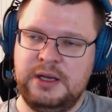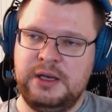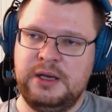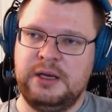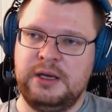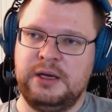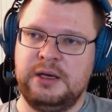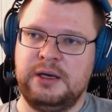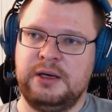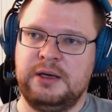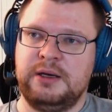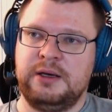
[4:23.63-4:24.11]

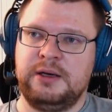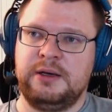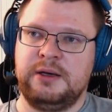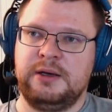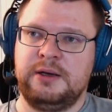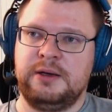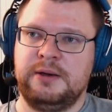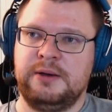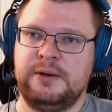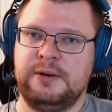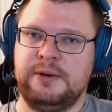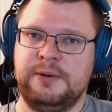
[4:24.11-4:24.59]

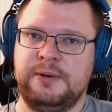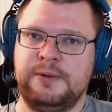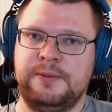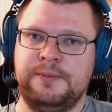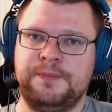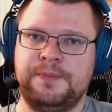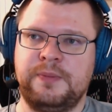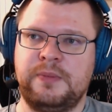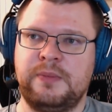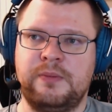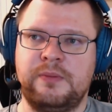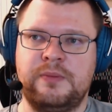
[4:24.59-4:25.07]
Uh,
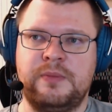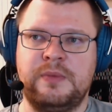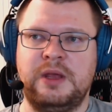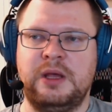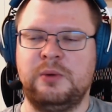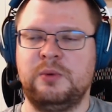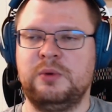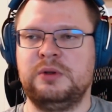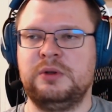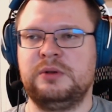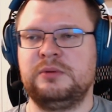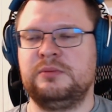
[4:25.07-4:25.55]

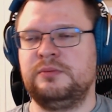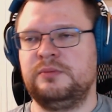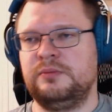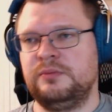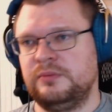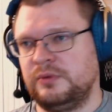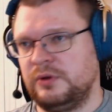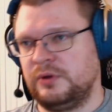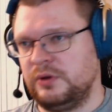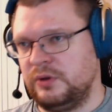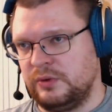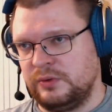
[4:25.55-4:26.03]
that will,
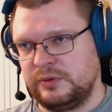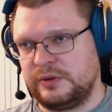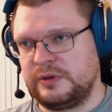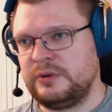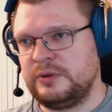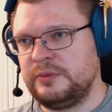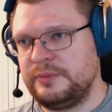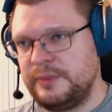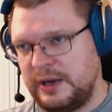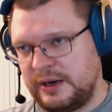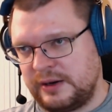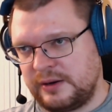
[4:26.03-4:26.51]
you know,
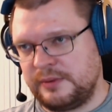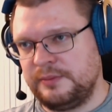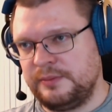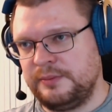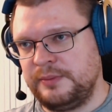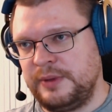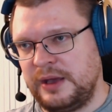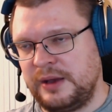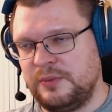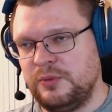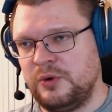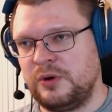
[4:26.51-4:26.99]
you'll make
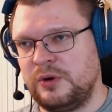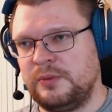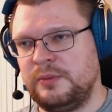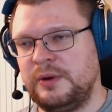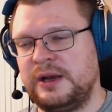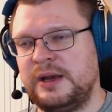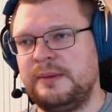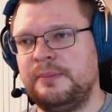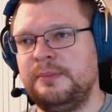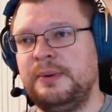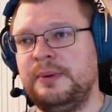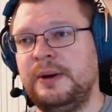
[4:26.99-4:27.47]
make more
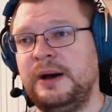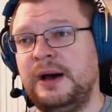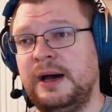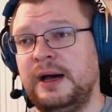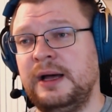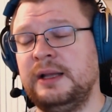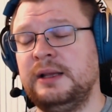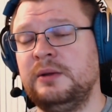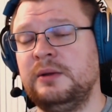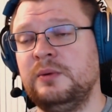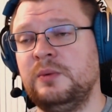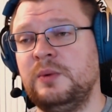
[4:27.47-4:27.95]
money.
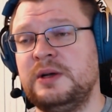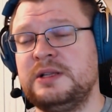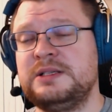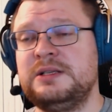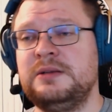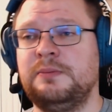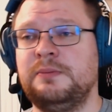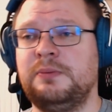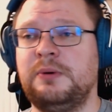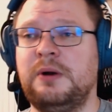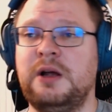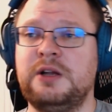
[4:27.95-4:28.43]
But once
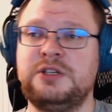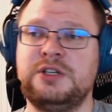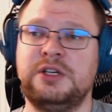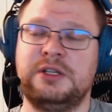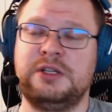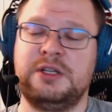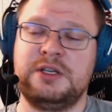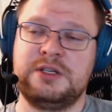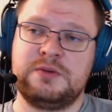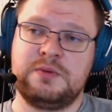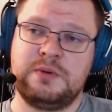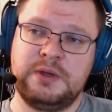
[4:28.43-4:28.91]
the
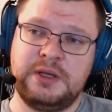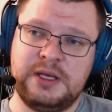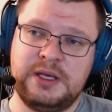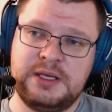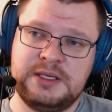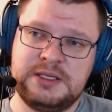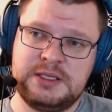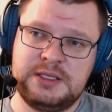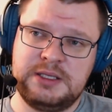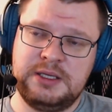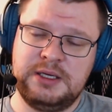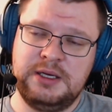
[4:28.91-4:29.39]
project is
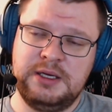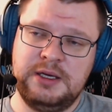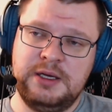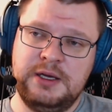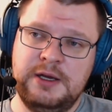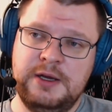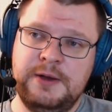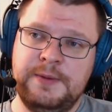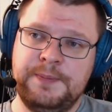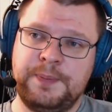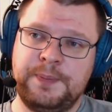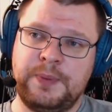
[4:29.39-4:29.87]
released,
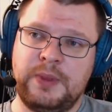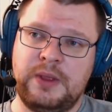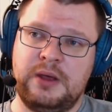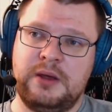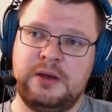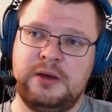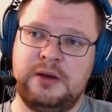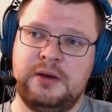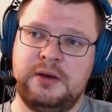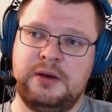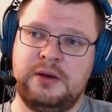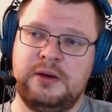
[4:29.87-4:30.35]

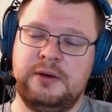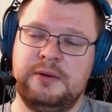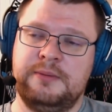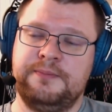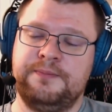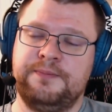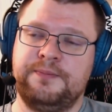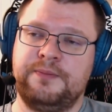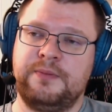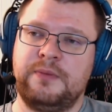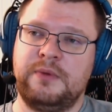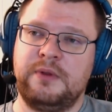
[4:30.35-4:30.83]
um,
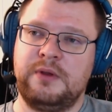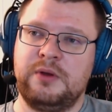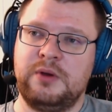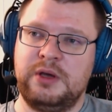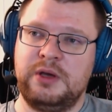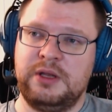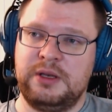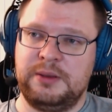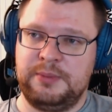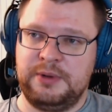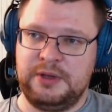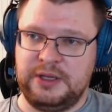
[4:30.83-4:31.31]
you're
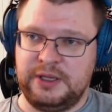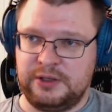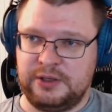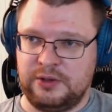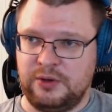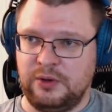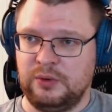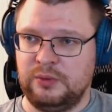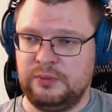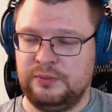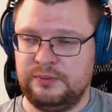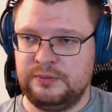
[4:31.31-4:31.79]
gonna be let
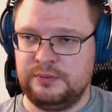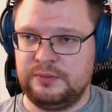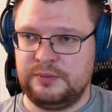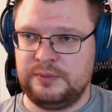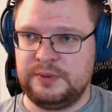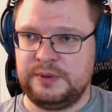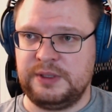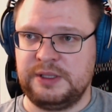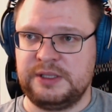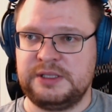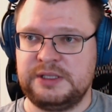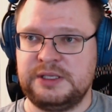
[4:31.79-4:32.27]
go.
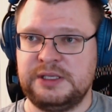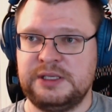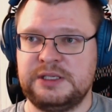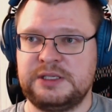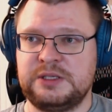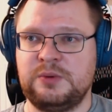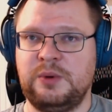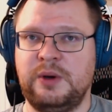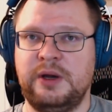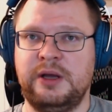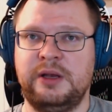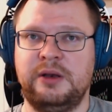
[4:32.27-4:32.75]
It's it's
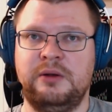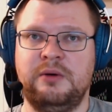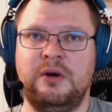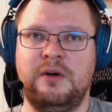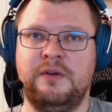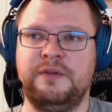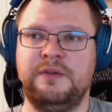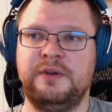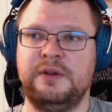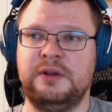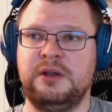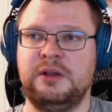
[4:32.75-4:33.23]
quite
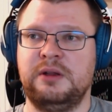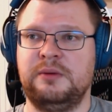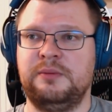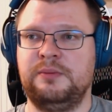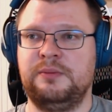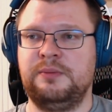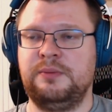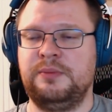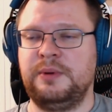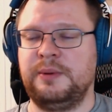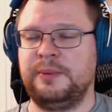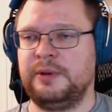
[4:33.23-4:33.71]
often that
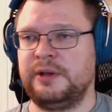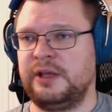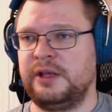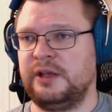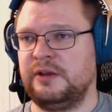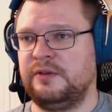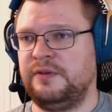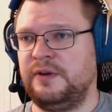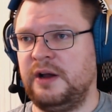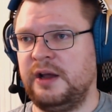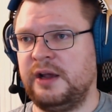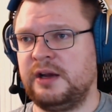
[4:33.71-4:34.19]
people
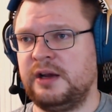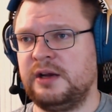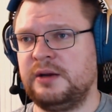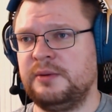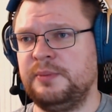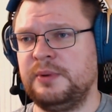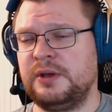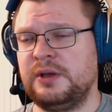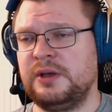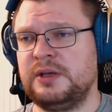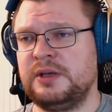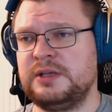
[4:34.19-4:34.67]
get fired
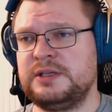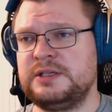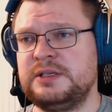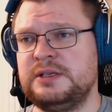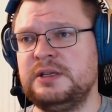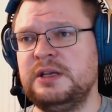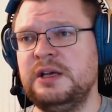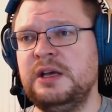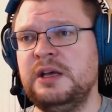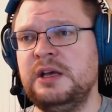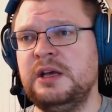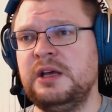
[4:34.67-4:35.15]

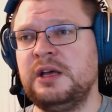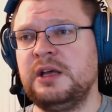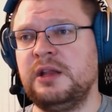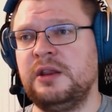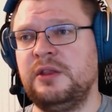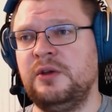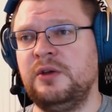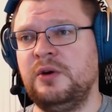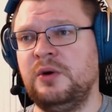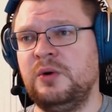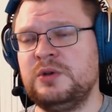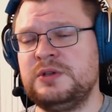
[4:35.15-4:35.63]
because
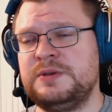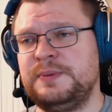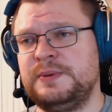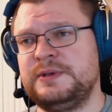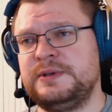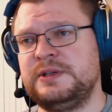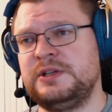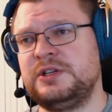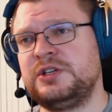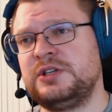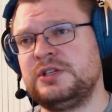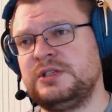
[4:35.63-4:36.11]
those
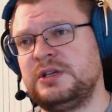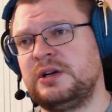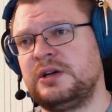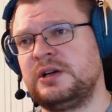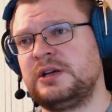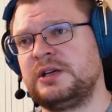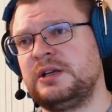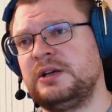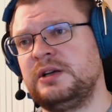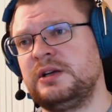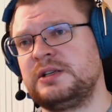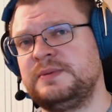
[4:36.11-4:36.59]
positions are
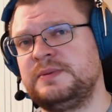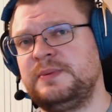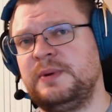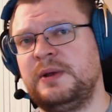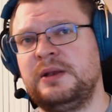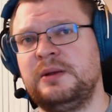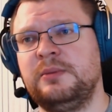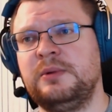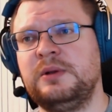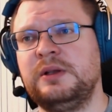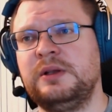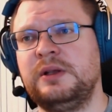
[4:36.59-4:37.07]

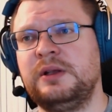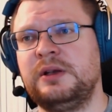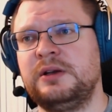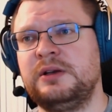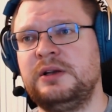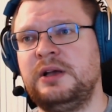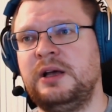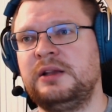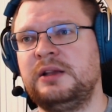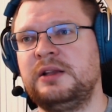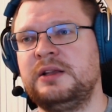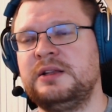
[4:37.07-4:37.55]
expendable. They're
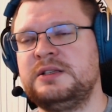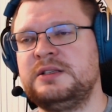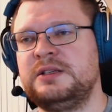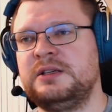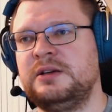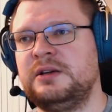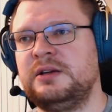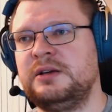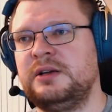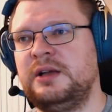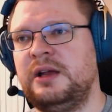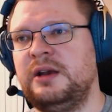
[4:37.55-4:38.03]
not
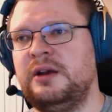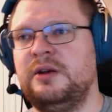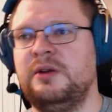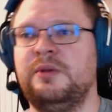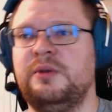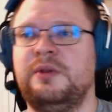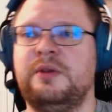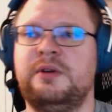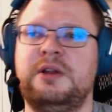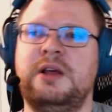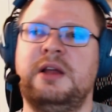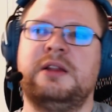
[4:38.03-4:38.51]
considered. I don't know.
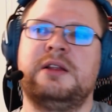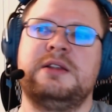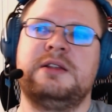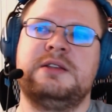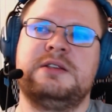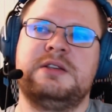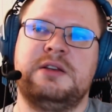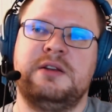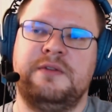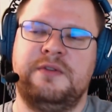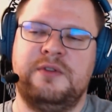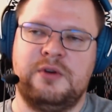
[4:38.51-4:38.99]
They're not
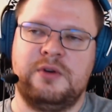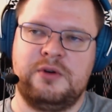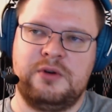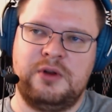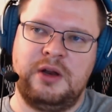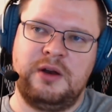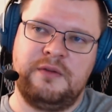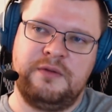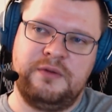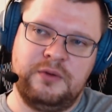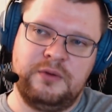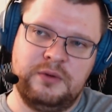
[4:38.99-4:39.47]
considered. If you're
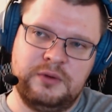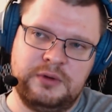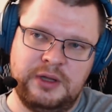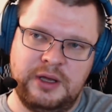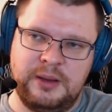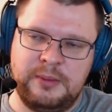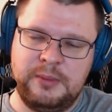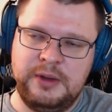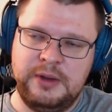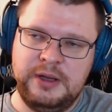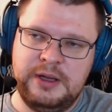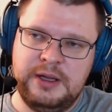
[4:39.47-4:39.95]
not a full
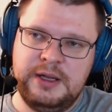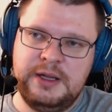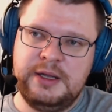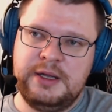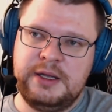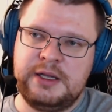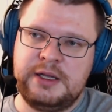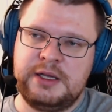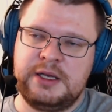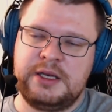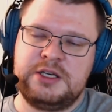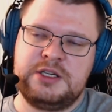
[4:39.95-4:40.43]
time,
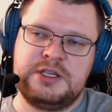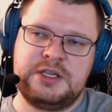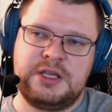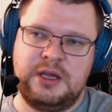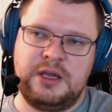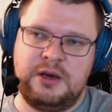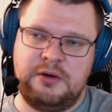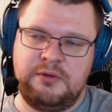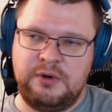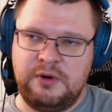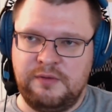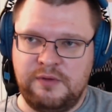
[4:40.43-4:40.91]
they just
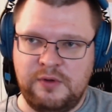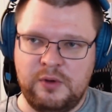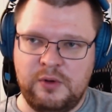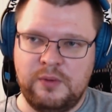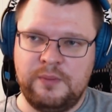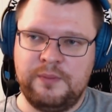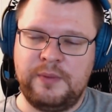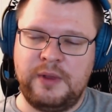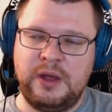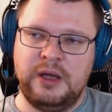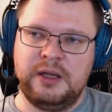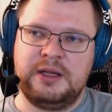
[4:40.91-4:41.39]
get rid of you.
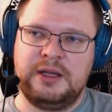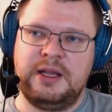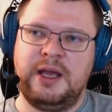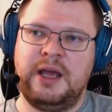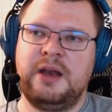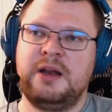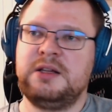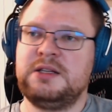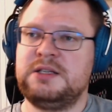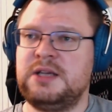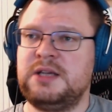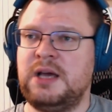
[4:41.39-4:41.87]
Uh,
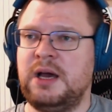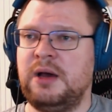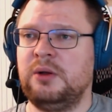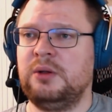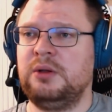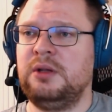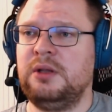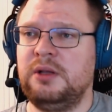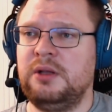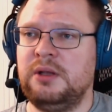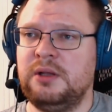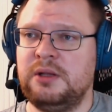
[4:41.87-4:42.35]
titles
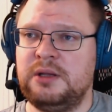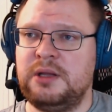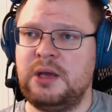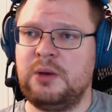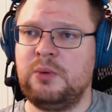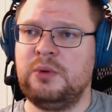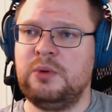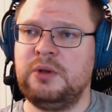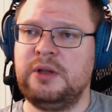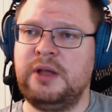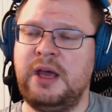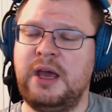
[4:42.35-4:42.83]
out. Uh, they
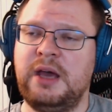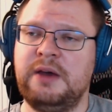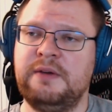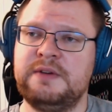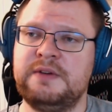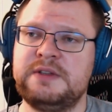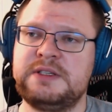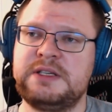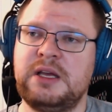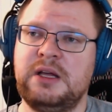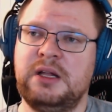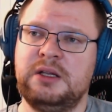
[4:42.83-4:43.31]
will have
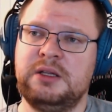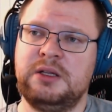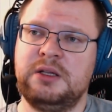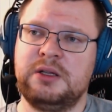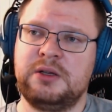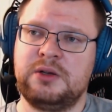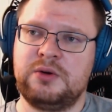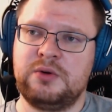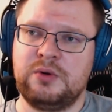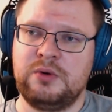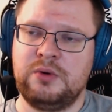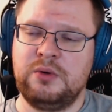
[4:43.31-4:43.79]
a skeleton
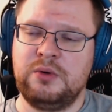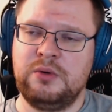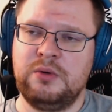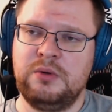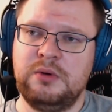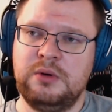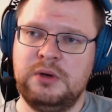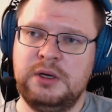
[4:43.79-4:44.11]
crew